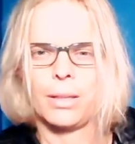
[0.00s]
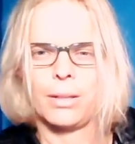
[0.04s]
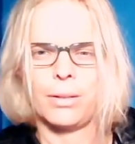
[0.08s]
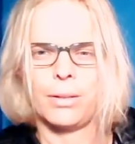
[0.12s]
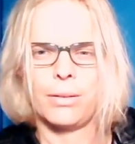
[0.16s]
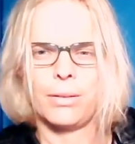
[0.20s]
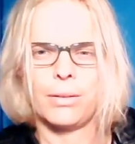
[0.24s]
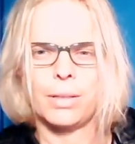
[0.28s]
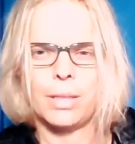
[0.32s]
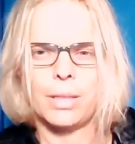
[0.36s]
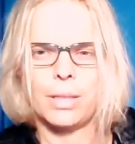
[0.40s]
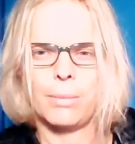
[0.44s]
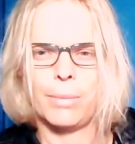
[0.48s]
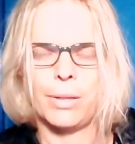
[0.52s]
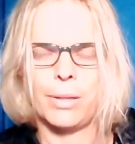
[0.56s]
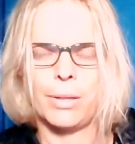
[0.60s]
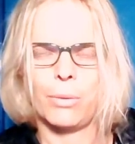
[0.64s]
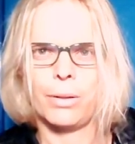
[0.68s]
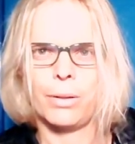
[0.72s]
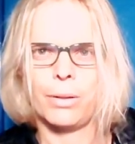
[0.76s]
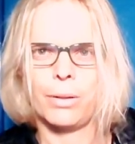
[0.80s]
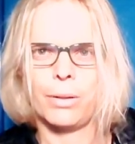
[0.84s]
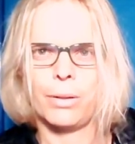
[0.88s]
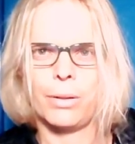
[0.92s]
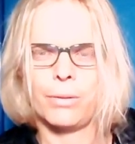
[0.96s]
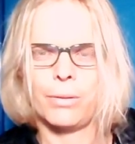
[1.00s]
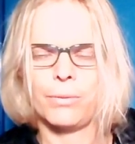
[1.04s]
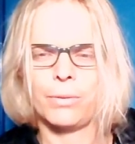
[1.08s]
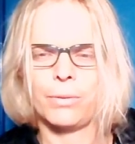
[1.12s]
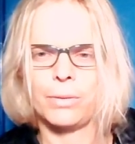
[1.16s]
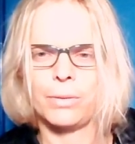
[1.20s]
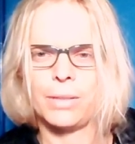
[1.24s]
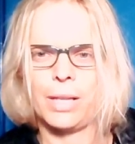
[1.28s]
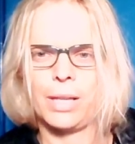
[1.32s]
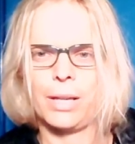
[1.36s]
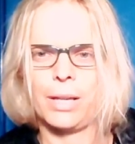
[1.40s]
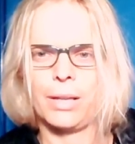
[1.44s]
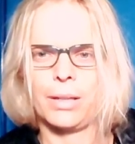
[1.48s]
Youth can be a wonderful
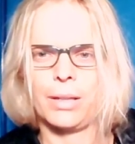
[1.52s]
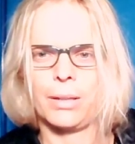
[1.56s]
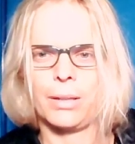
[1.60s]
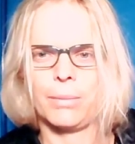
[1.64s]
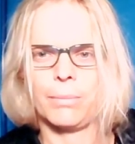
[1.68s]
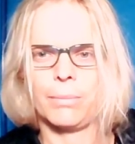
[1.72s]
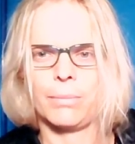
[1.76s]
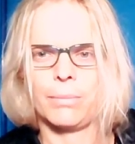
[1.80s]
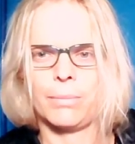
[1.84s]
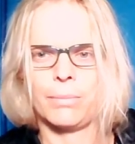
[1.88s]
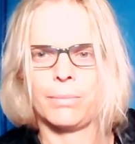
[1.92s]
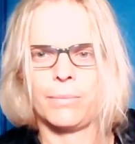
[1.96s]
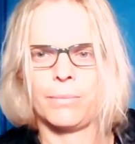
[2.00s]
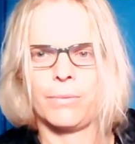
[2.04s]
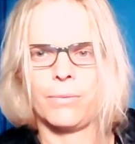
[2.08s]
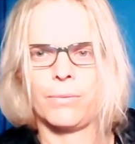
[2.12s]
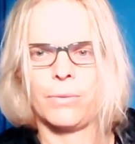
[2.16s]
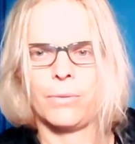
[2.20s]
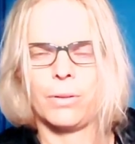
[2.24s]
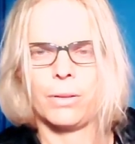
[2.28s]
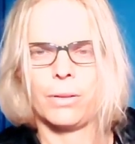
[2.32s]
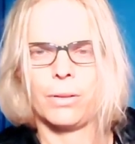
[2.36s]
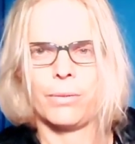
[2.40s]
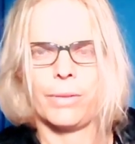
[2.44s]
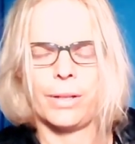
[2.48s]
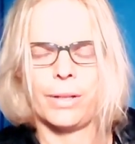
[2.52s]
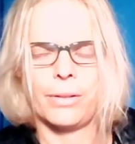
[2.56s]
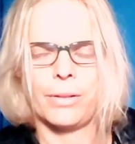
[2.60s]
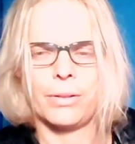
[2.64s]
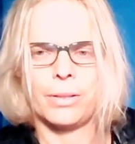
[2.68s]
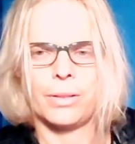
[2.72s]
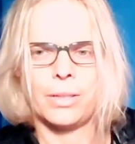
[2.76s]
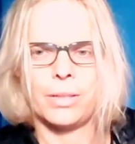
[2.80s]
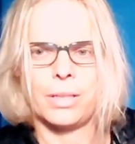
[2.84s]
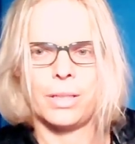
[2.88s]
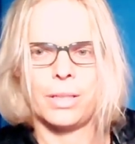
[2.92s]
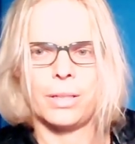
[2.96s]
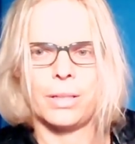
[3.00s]
time, full of
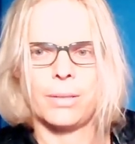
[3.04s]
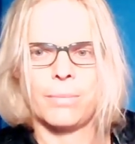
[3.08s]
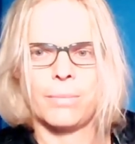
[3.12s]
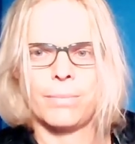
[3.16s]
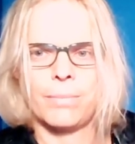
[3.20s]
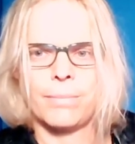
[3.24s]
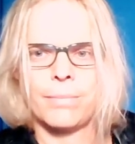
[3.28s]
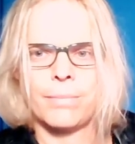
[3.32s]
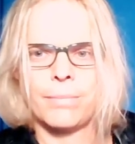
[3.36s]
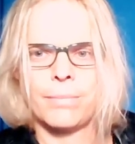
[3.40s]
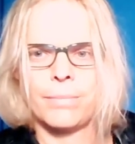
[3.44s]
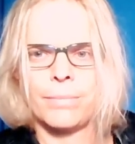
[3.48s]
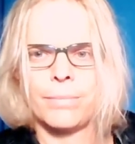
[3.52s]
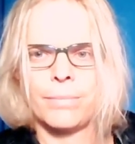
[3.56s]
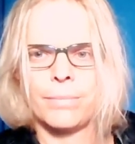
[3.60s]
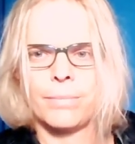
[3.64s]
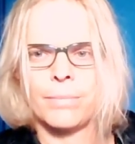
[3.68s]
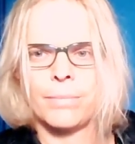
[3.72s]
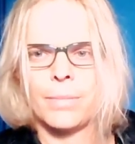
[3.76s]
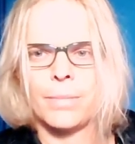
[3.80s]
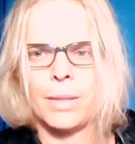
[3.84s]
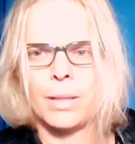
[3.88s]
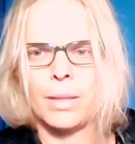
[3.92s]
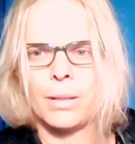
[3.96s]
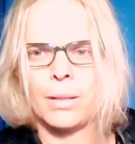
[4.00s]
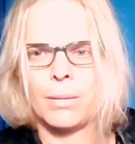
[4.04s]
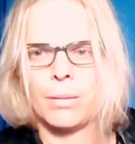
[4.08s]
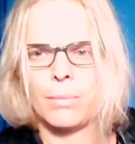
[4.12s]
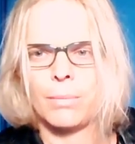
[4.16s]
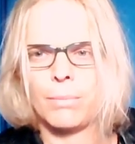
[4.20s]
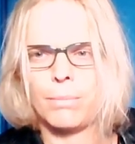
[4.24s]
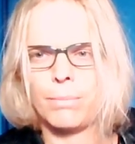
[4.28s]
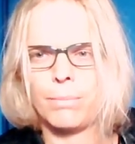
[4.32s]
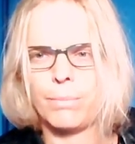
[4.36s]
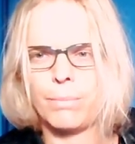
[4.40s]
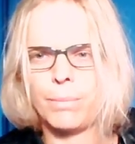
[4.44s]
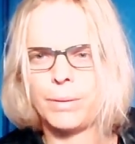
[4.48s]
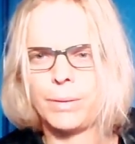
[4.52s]
energy,
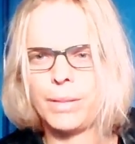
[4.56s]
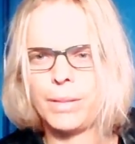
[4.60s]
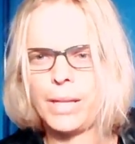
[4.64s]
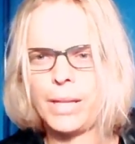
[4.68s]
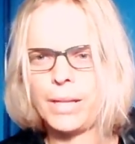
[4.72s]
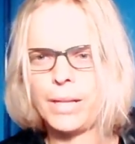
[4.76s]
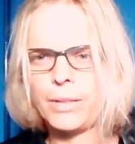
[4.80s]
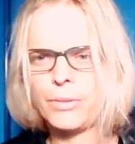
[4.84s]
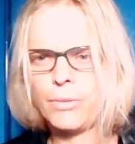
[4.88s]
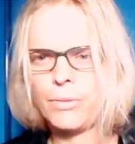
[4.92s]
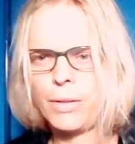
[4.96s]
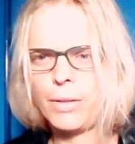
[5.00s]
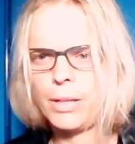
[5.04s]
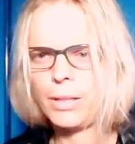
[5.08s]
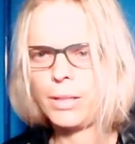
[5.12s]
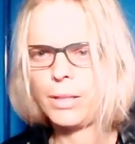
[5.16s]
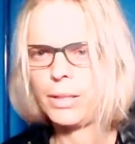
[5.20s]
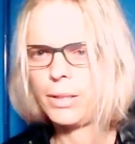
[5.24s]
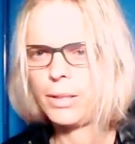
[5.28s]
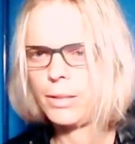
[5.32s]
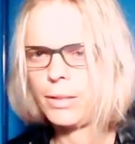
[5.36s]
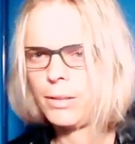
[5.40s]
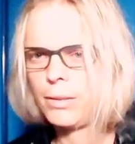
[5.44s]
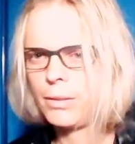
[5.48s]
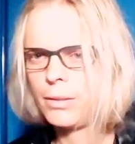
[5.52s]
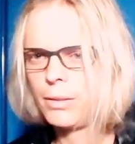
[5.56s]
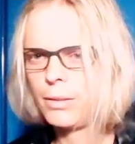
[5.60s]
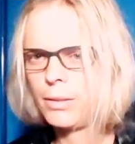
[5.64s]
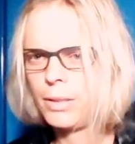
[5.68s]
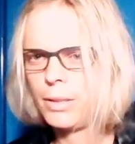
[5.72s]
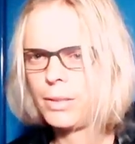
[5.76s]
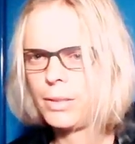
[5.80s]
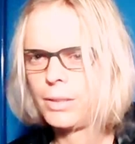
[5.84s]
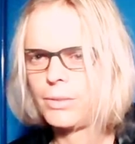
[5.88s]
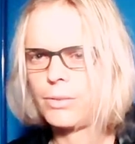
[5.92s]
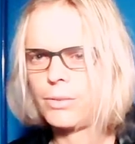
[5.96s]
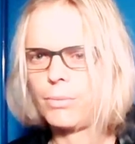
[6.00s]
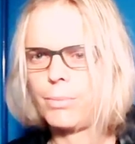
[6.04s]
but that adrenaline
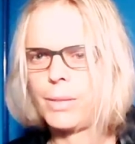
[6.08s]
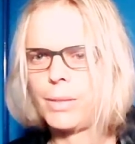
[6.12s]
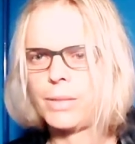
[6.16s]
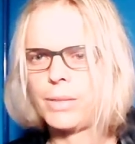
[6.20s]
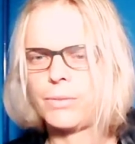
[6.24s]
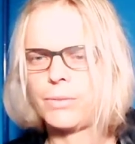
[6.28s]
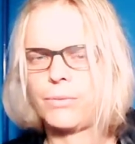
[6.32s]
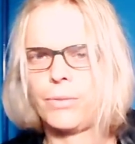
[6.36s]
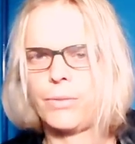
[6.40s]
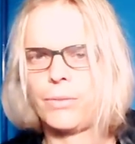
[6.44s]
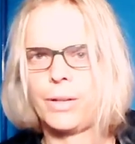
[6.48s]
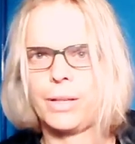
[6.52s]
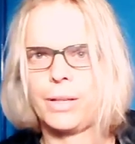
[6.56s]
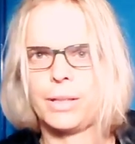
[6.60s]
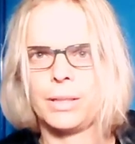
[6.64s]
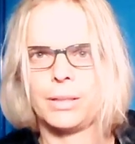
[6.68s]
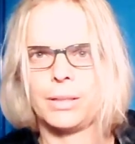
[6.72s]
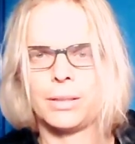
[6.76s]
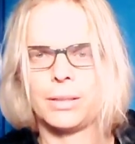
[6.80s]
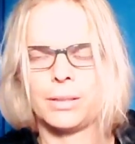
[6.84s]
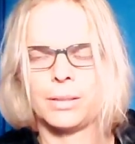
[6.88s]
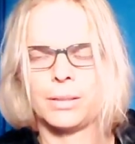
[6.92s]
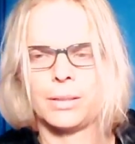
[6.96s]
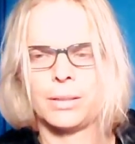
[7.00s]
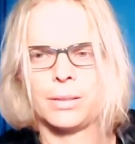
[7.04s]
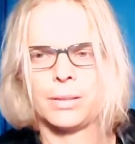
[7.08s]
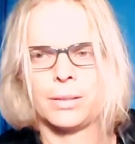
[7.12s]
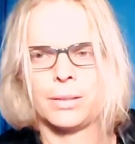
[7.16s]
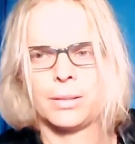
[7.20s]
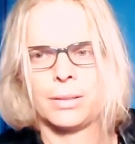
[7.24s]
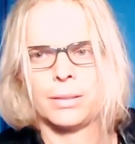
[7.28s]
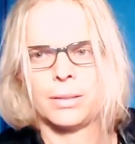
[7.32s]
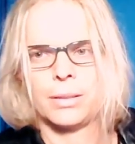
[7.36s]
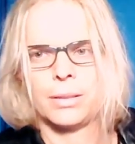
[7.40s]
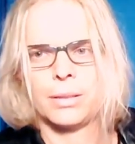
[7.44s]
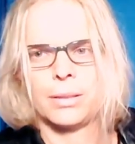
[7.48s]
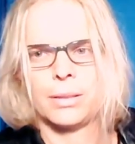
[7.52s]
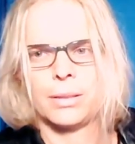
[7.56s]
that's your best friend
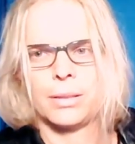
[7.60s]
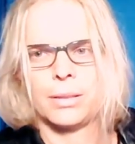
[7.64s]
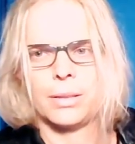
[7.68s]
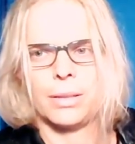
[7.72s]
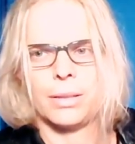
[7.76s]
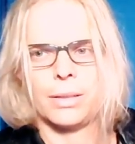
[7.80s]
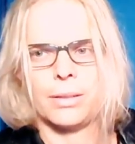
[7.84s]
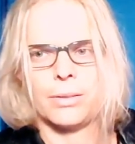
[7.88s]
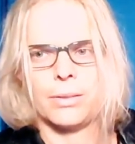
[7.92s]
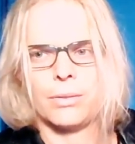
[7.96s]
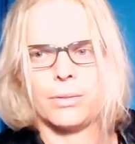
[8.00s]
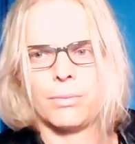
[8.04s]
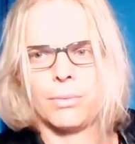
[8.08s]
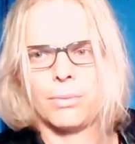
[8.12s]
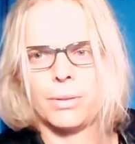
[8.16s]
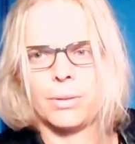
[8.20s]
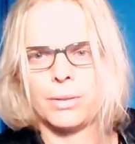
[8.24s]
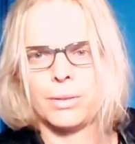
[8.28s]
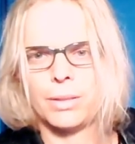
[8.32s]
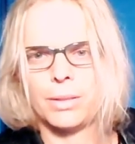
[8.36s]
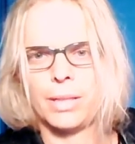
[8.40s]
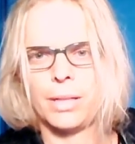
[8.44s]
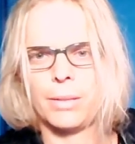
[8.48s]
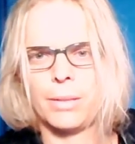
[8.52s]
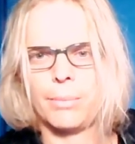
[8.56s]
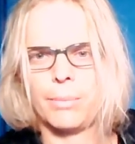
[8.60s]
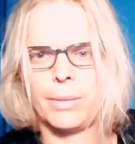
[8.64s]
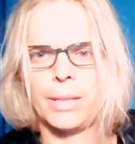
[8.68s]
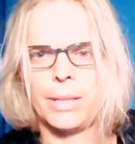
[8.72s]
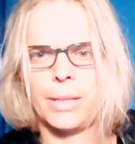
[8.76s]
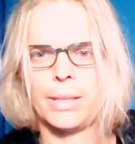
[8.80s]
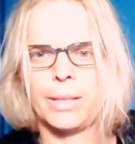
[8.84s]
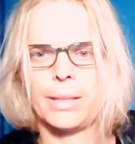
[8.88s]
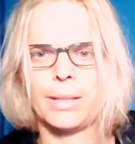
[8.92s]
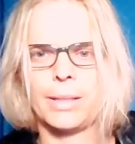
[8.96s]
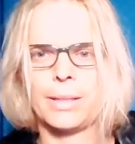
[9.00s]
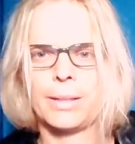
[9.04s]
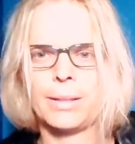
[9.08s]
is your worst
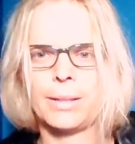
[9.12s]
enemy.